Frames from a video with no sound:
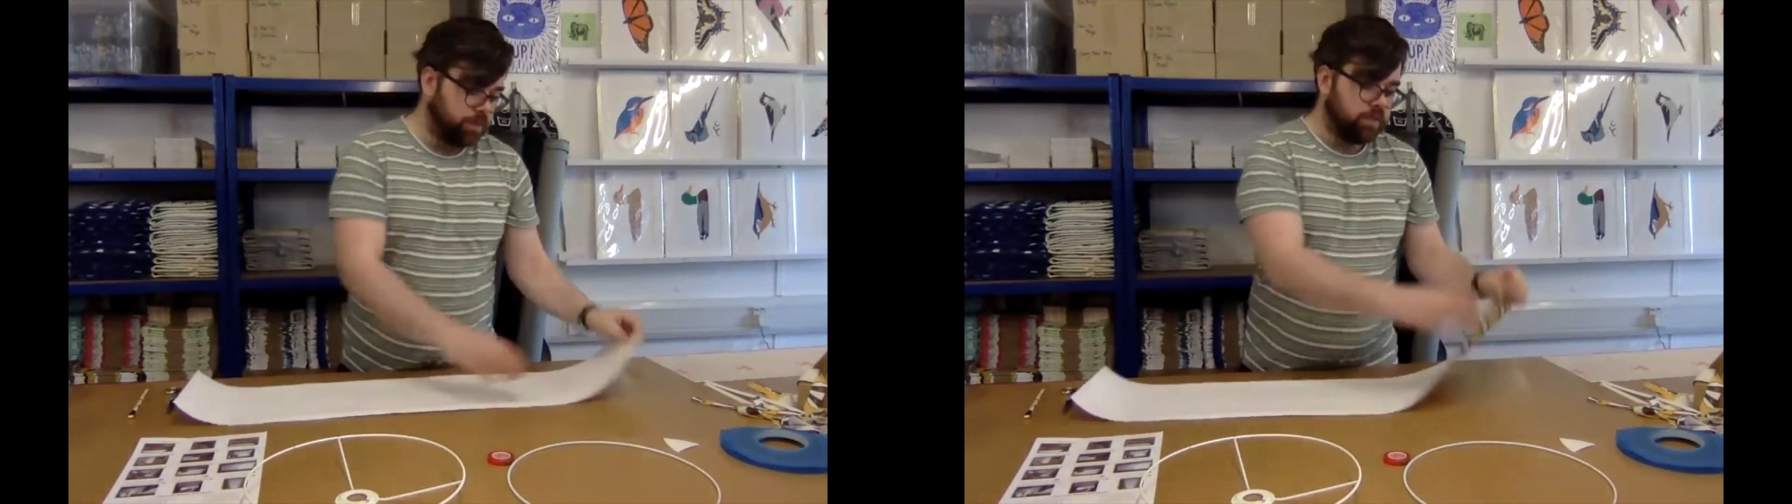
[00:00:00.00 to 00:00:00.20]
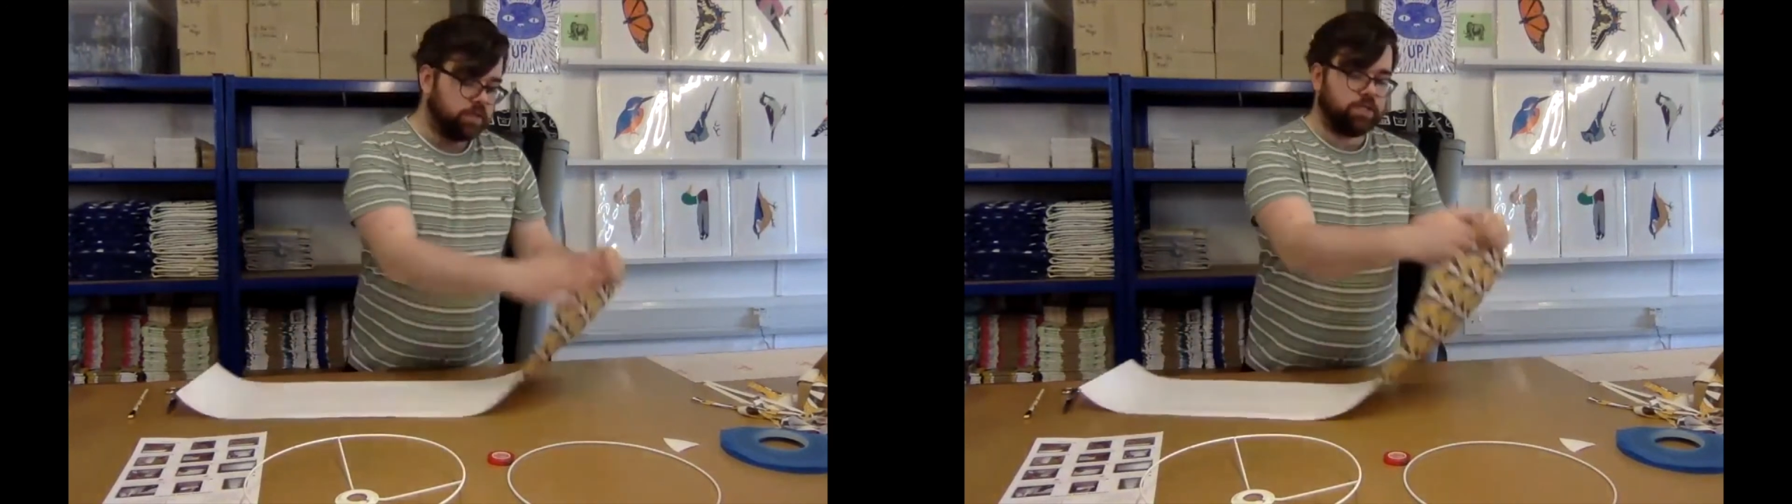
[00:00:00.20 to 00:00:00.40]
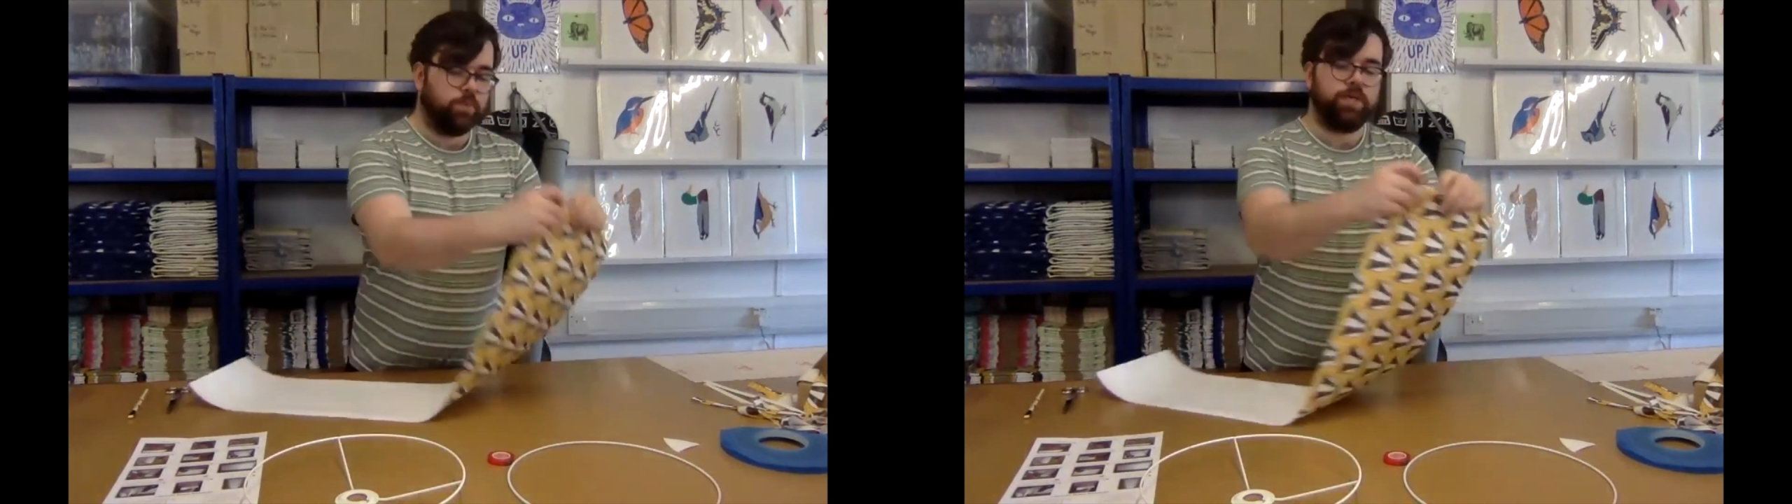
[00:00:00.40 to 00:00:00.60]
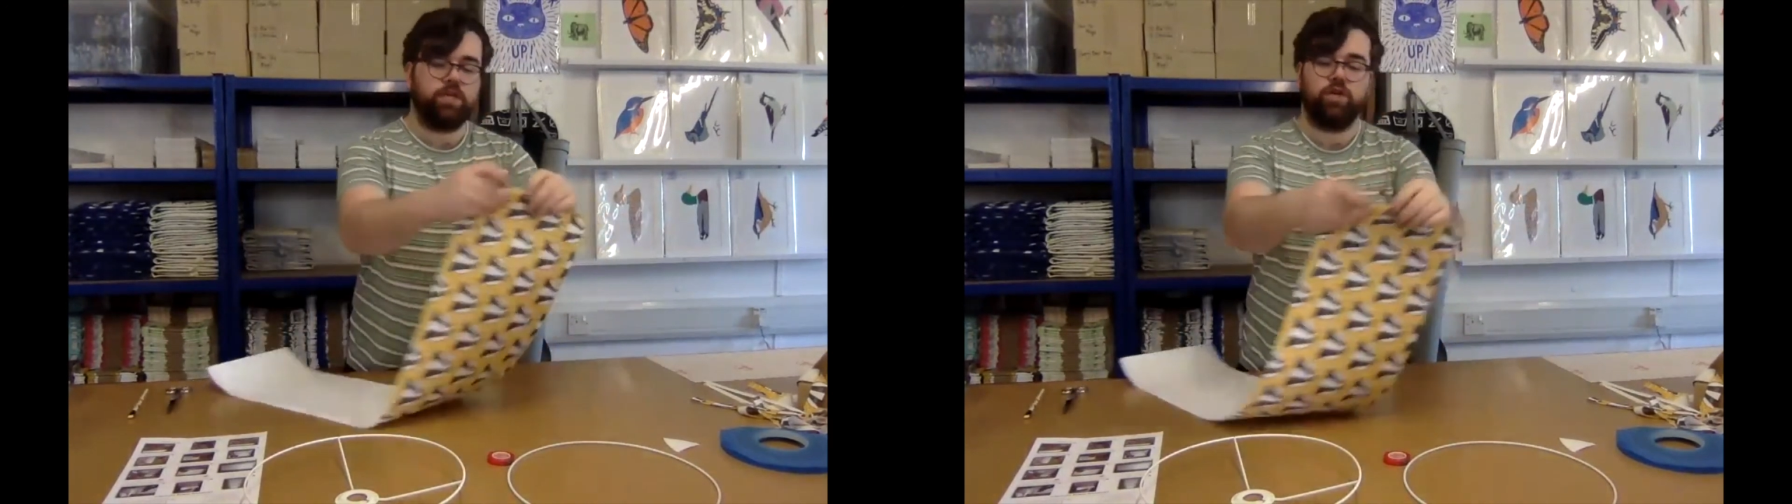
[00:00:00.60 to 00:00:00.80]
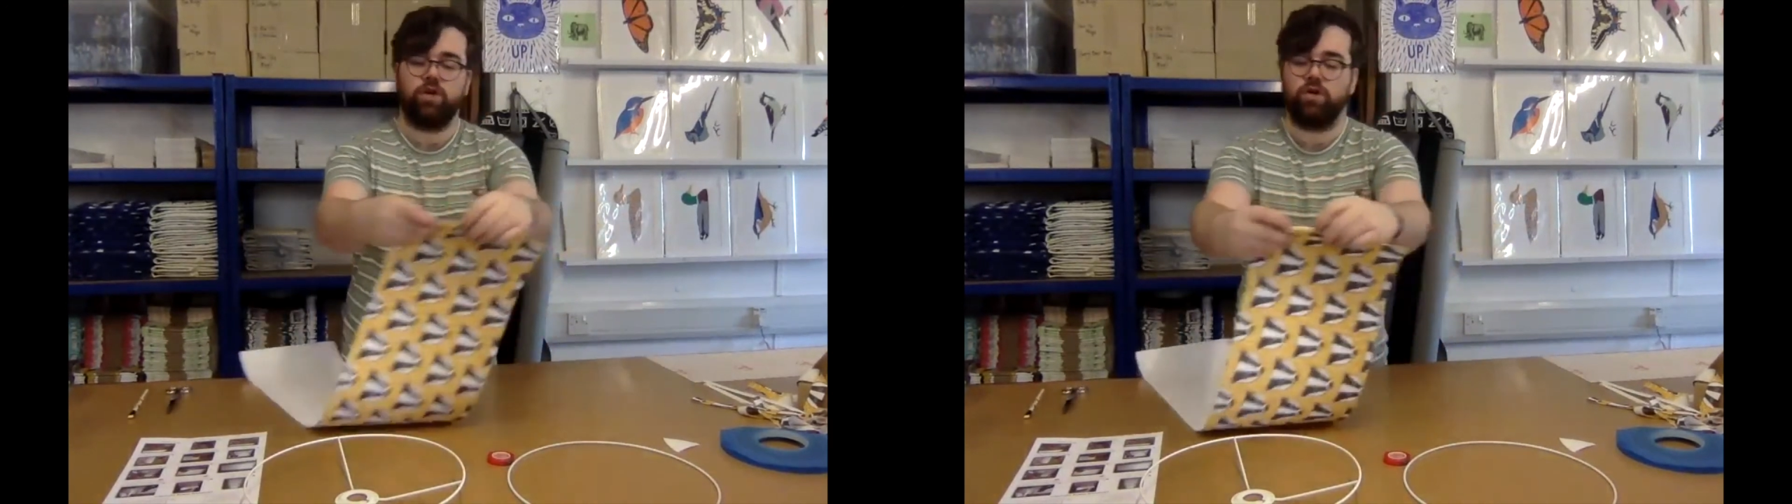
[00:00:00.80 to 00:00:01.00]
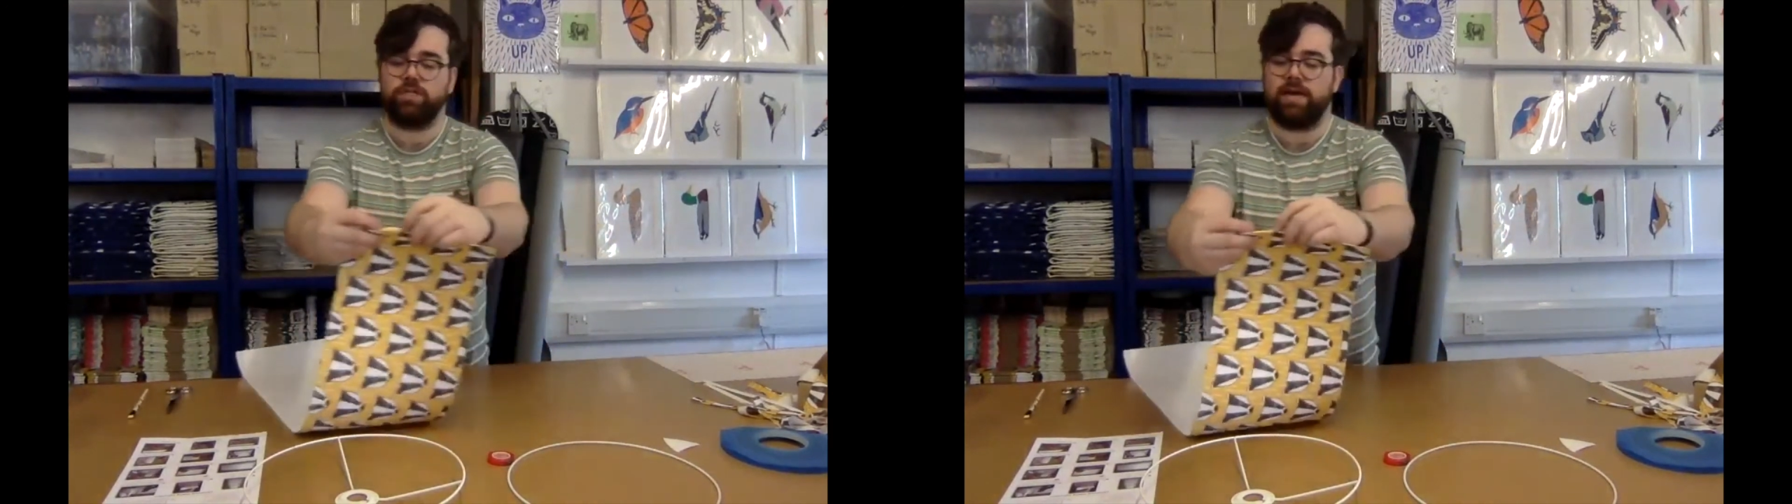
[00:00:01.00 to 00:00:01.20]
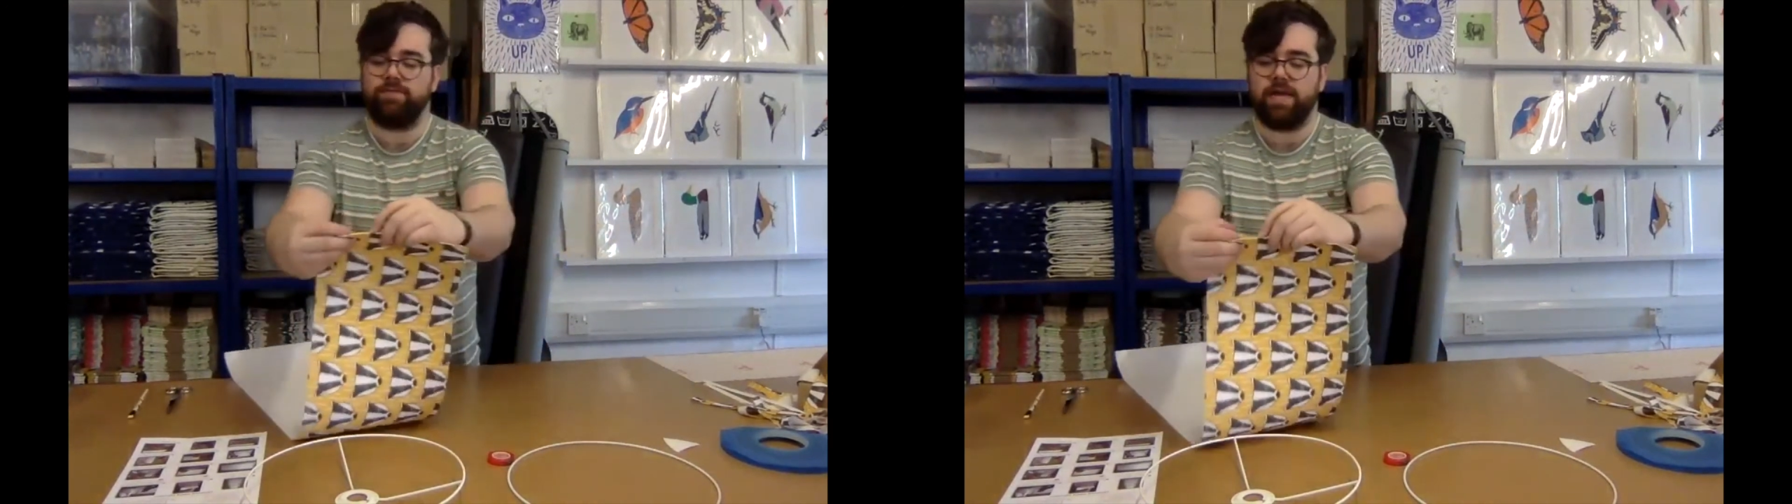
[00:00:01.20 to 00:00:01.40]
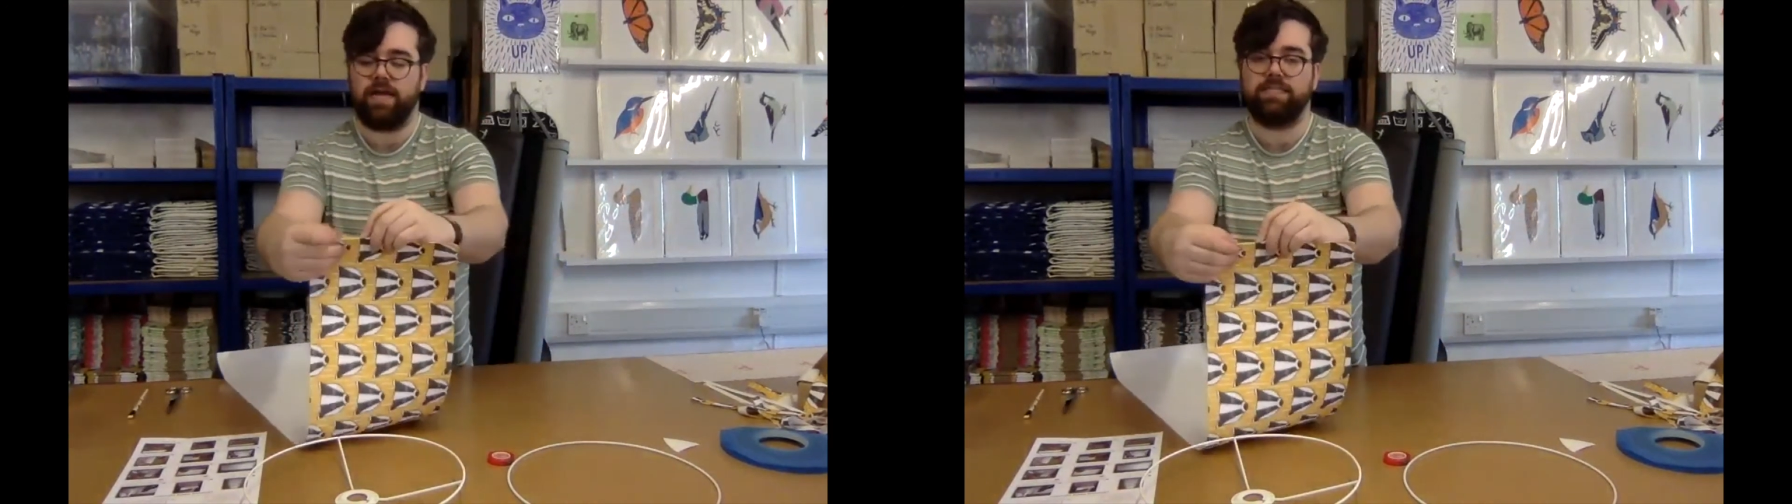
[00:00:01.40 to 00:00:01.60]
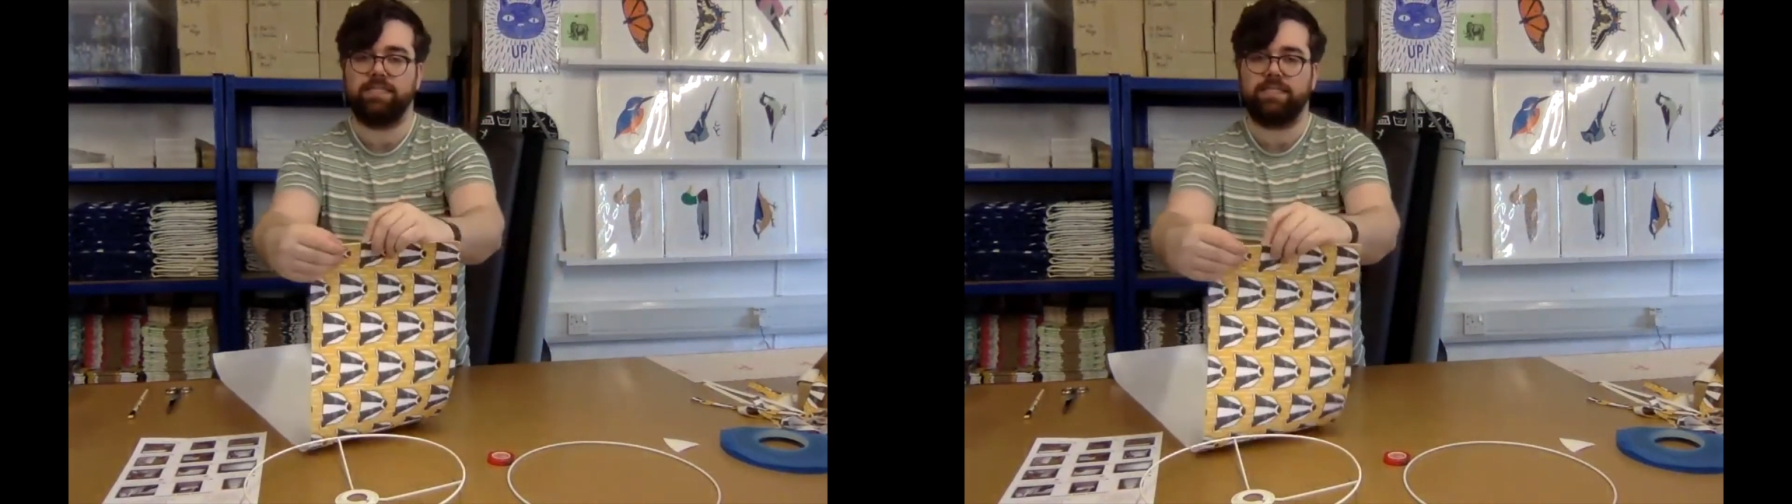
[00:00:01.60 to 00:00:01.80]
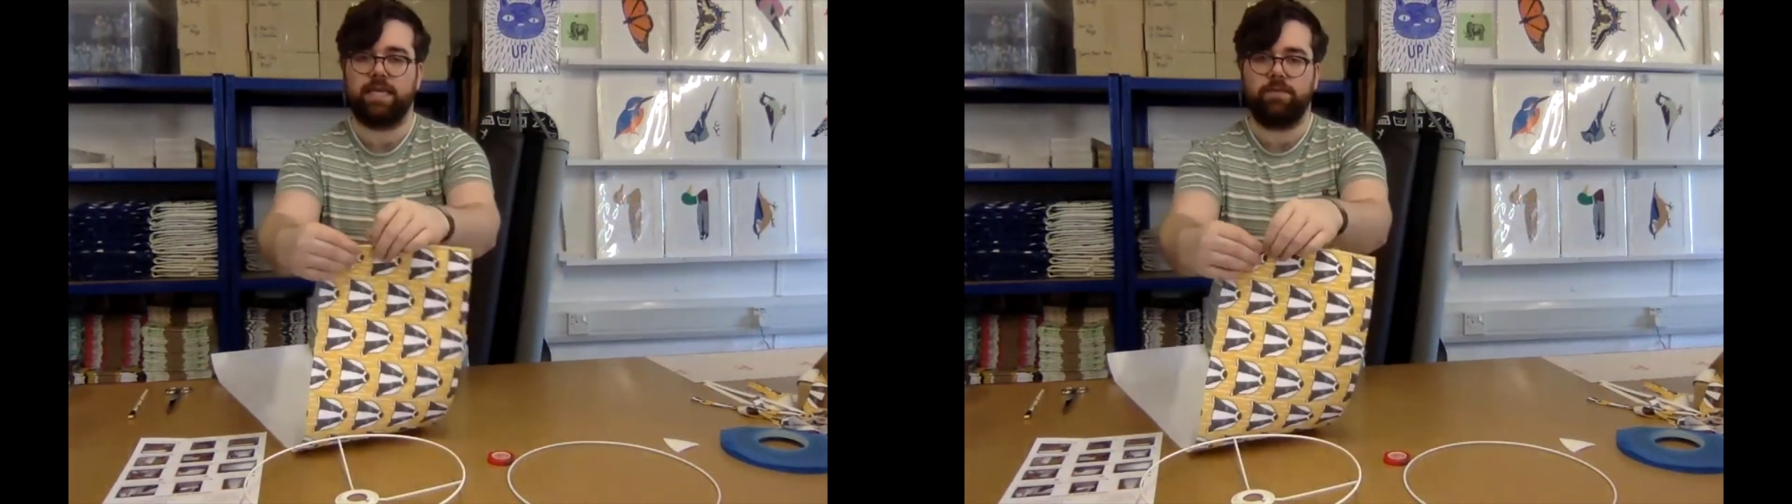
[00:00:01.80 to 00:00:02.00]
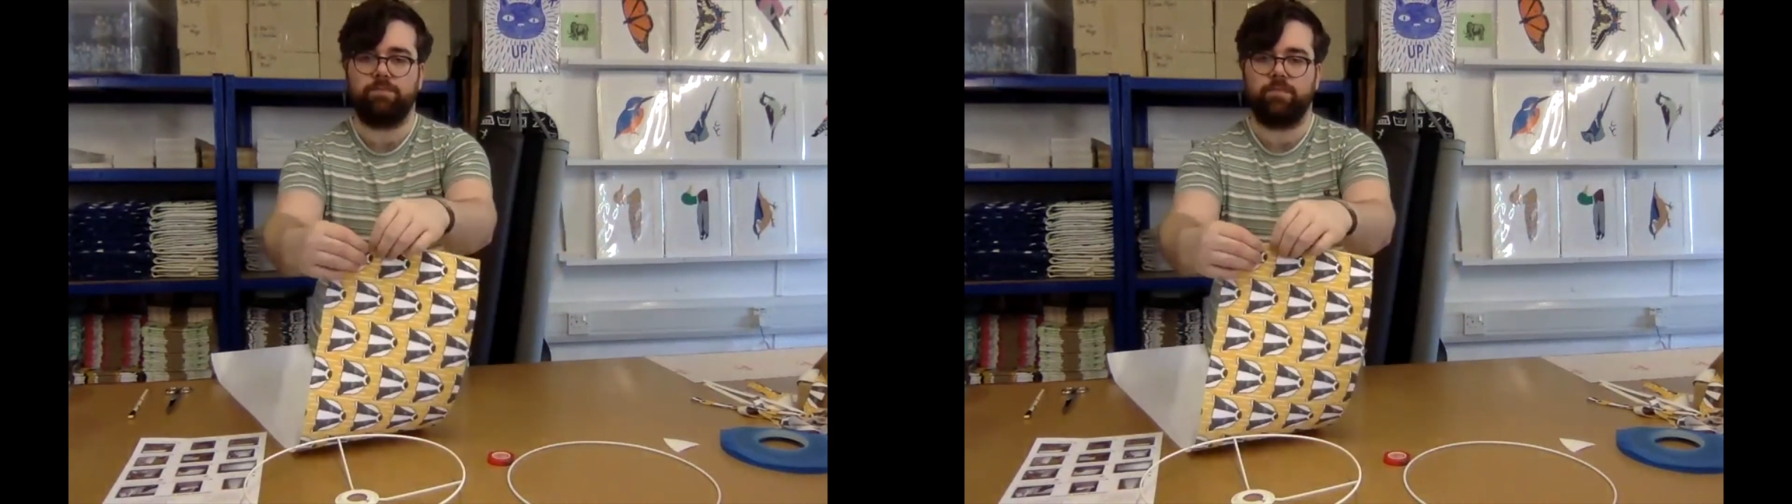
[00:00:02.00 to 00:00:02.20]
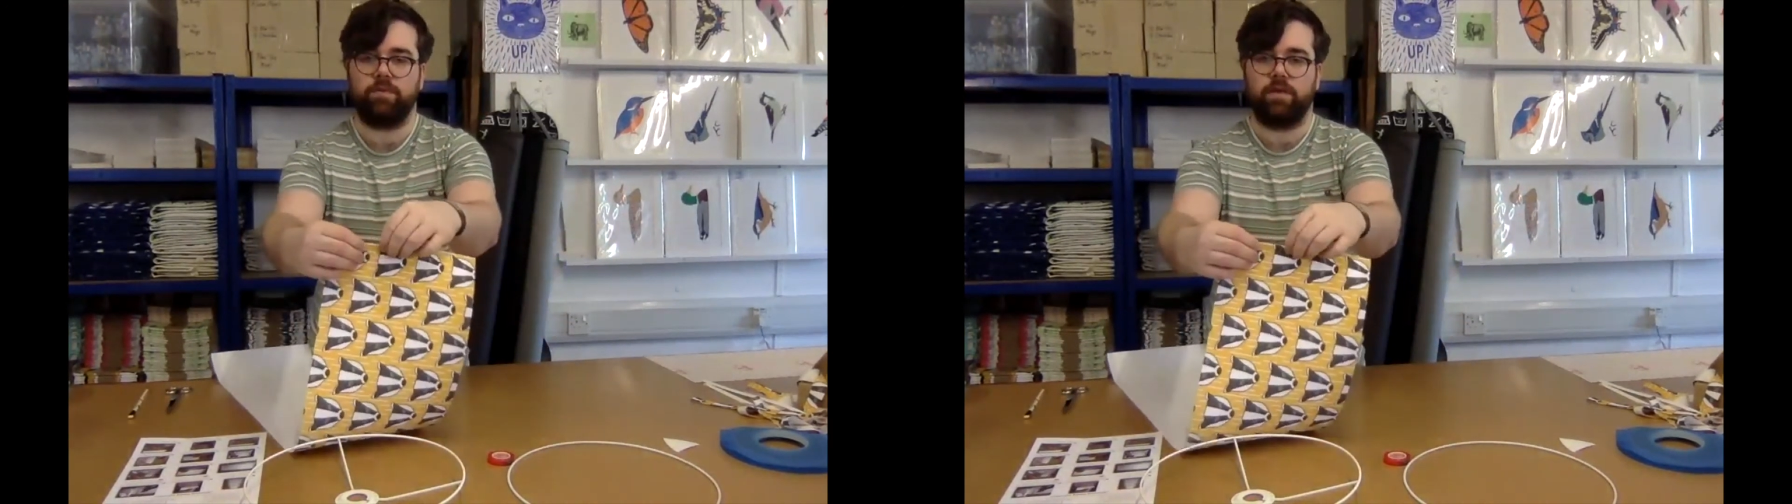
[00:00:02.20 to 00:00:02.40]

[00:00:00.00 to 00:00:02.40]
So we could have a nice seam